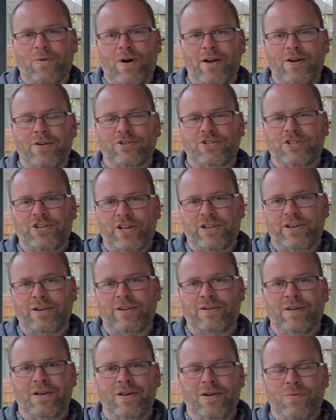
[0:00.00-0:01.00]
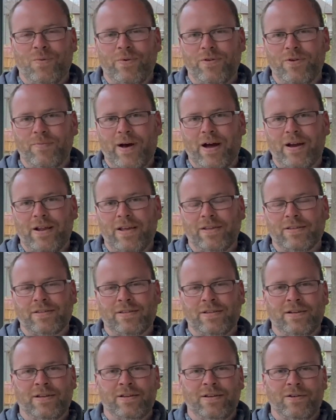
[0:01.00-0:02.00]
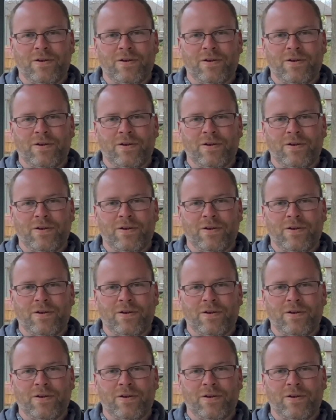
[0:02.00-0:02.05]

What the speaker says: while you're chilling with your buddies,